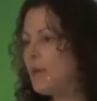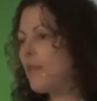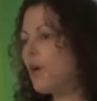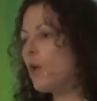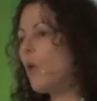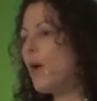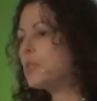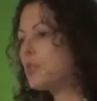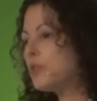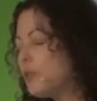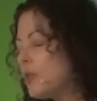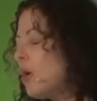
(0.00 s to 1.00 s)
But they're
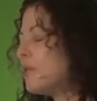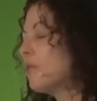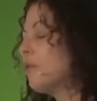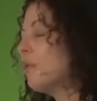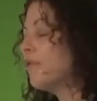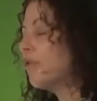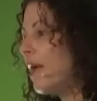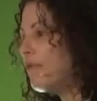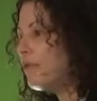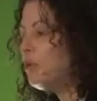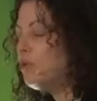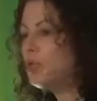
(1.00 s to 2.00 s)
questions also of
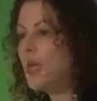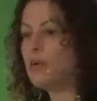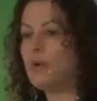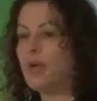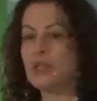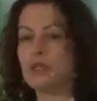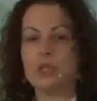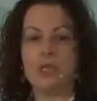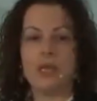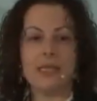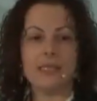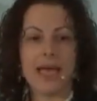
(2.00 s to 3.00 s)
revenue
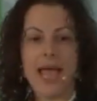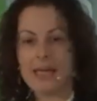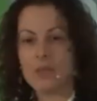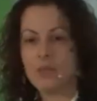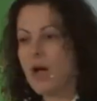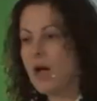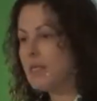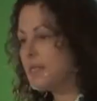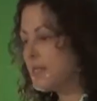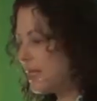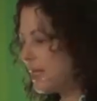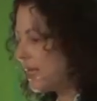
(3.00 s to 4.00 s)
generation and tax
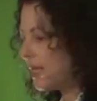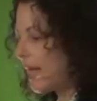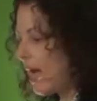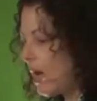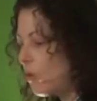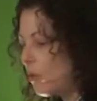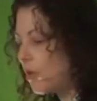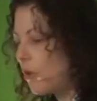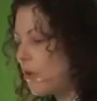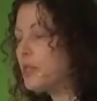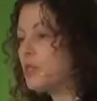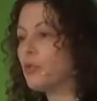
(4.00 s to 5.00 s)
policy and how we're
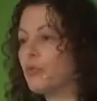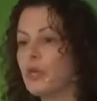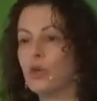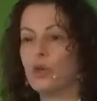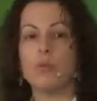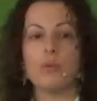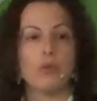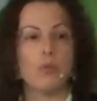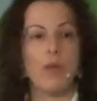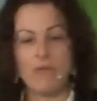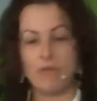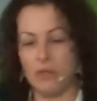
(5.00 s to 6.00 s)
going to recoup the
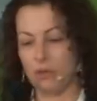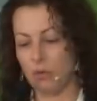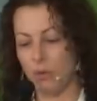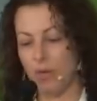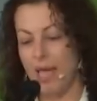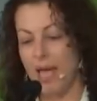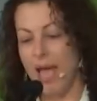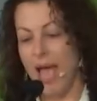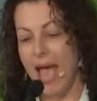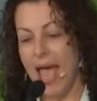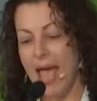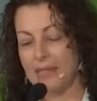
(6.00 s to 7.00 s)
revenue
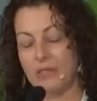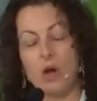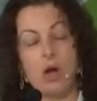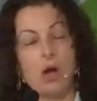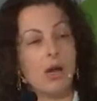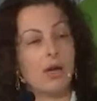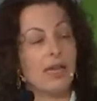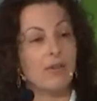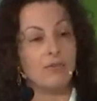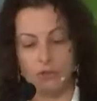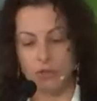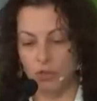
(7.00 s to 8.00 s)
as our
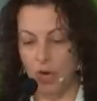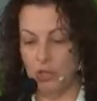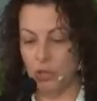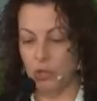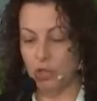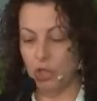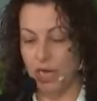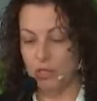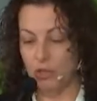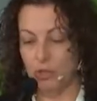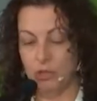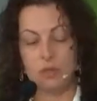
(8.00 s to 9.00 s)
infrastructure
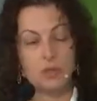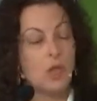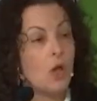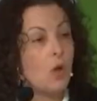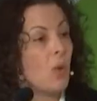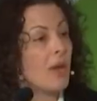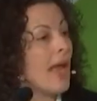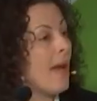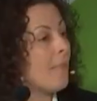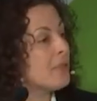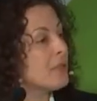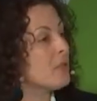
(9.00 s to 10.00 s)
changes, what
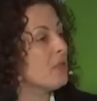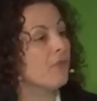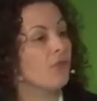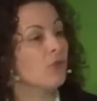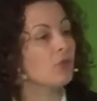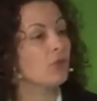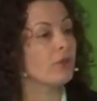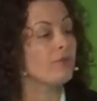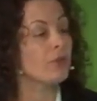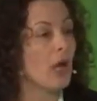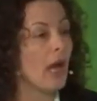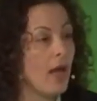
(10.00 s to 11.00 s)
happens to the future
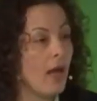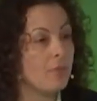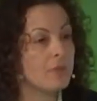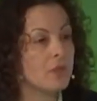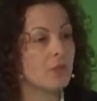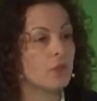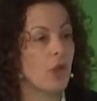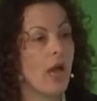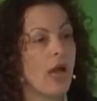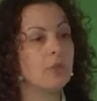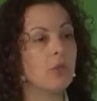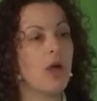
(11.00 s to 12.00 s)
of jobs and
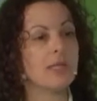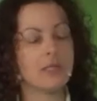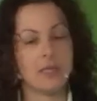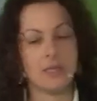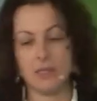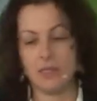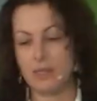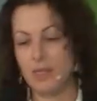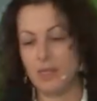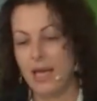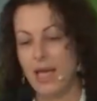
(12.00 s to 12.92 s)
job losses,